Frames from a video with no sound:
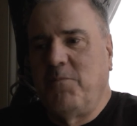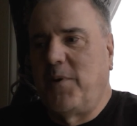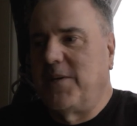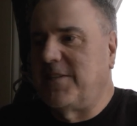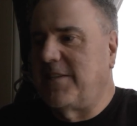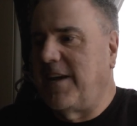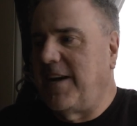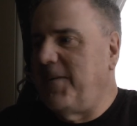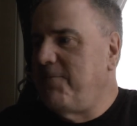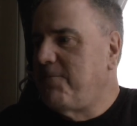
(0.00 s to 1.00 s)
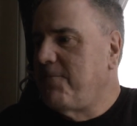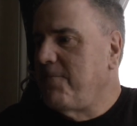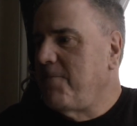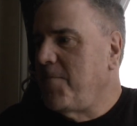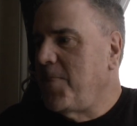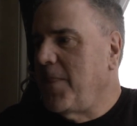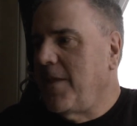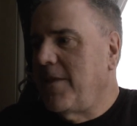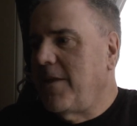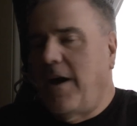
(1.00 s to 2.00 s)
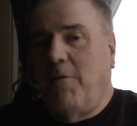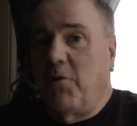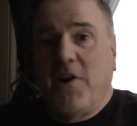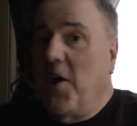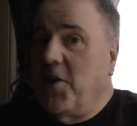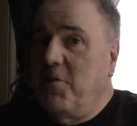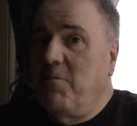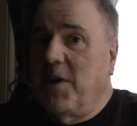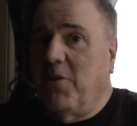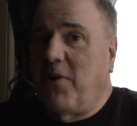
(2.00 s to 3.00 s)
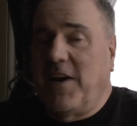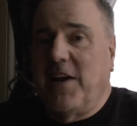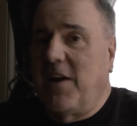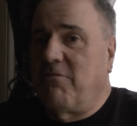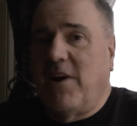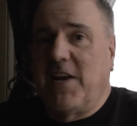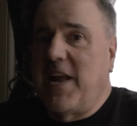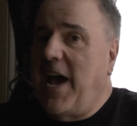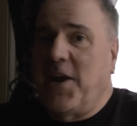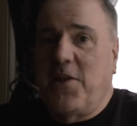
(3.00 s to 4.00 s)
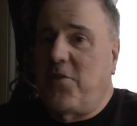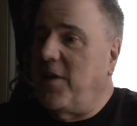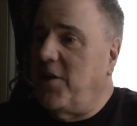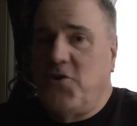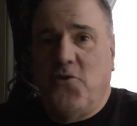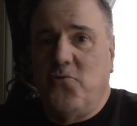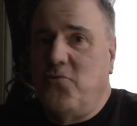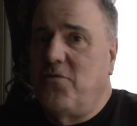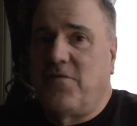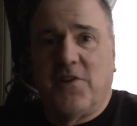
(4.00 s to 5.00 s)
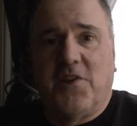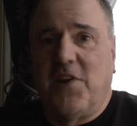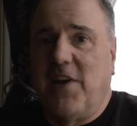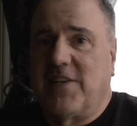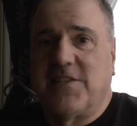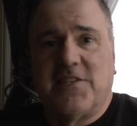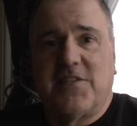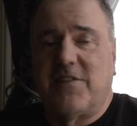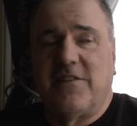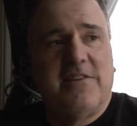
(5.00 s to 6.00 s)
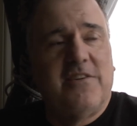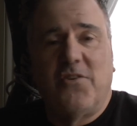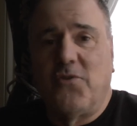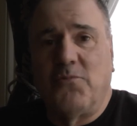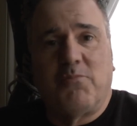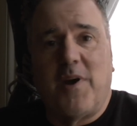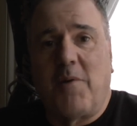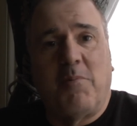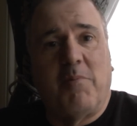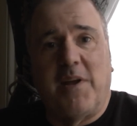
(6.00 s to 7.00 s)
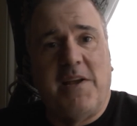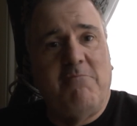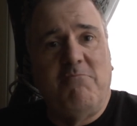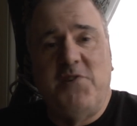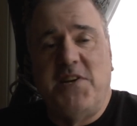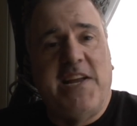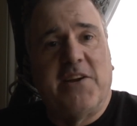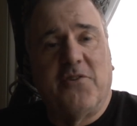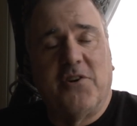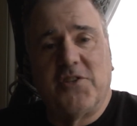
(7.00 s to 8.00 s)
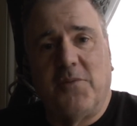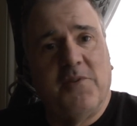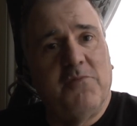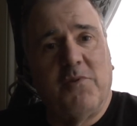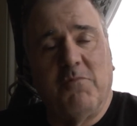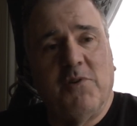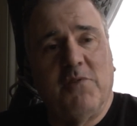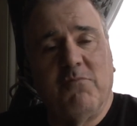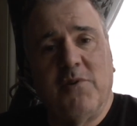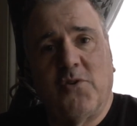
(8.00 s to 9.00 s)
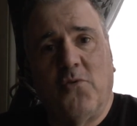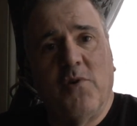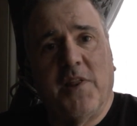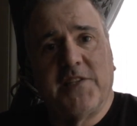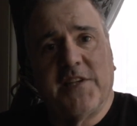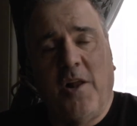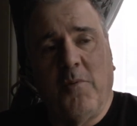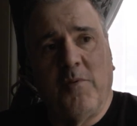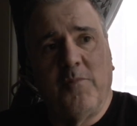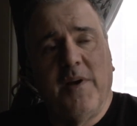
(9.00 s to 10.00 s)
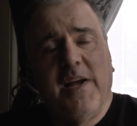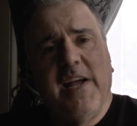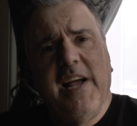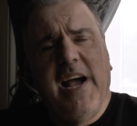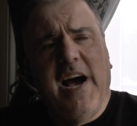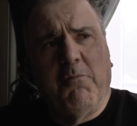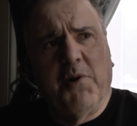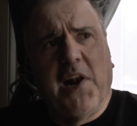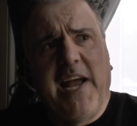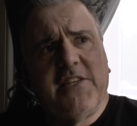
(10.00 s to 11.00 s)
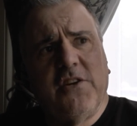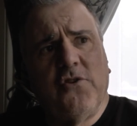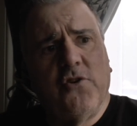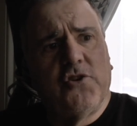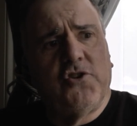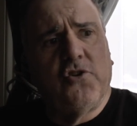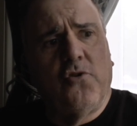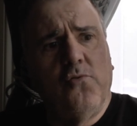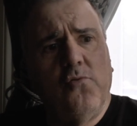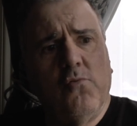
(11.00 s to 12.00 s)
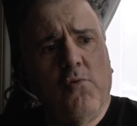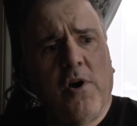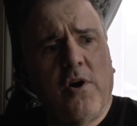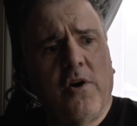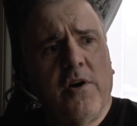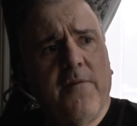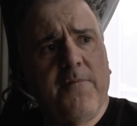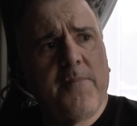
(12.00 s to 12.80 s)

but we're not in the middle right now of writing anything new for the next probably year or something. We'll go with this album. I would like to do a show where